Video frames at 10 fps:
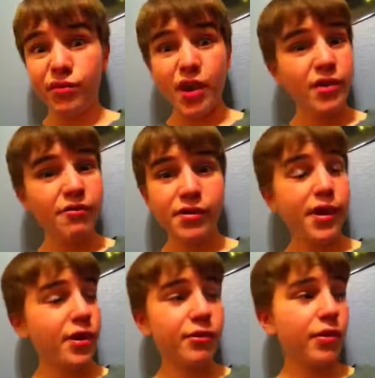don't
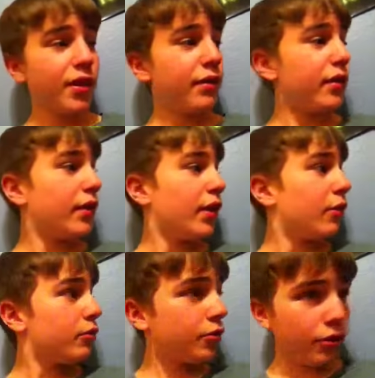have an
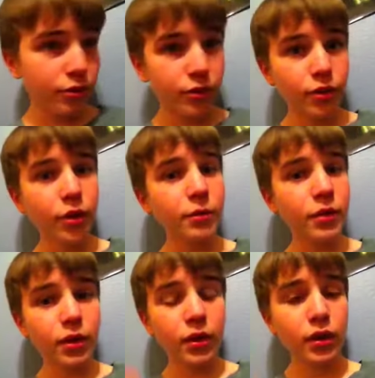outro, so I'm
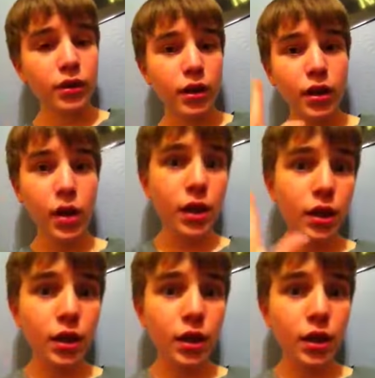just going to say